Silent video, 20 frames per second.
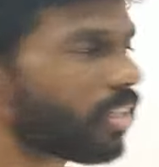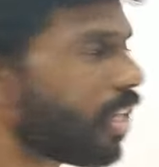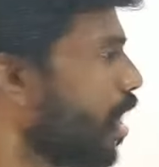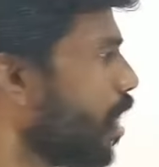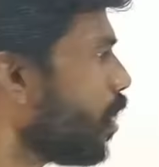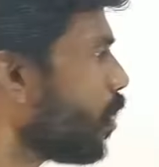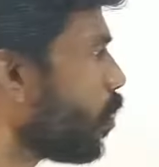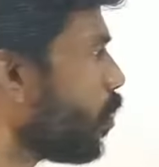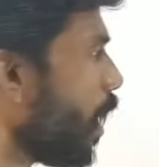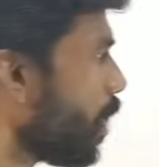
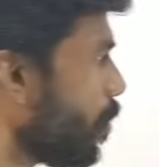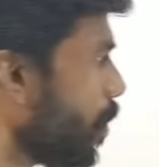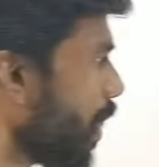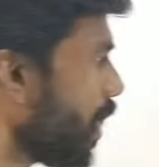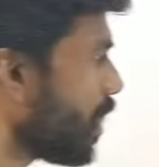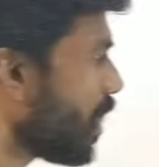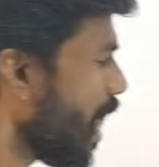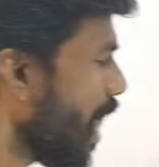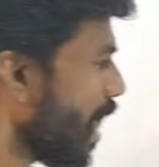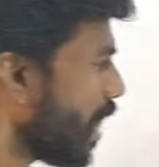So that
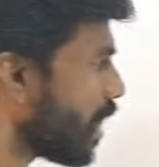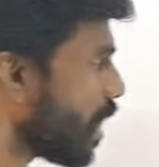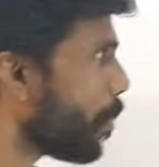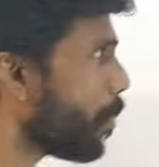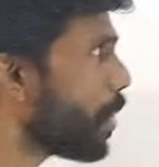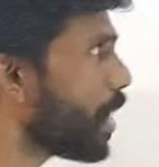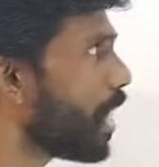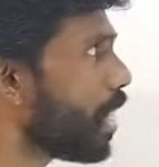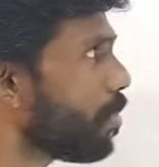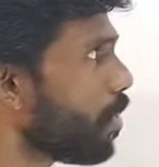means the
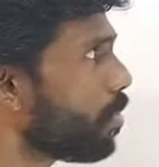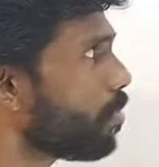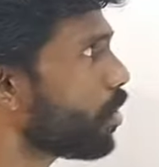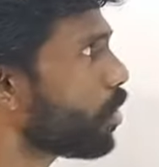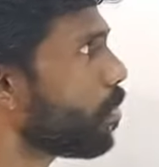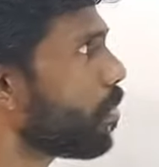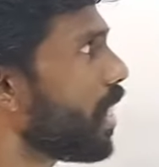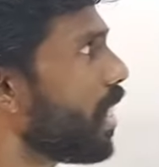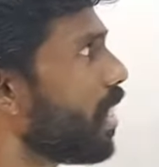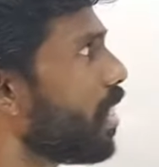minimum
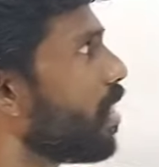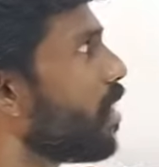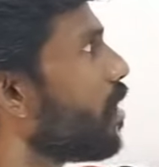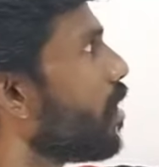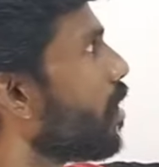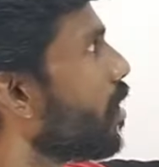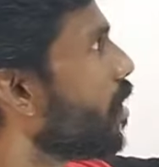speed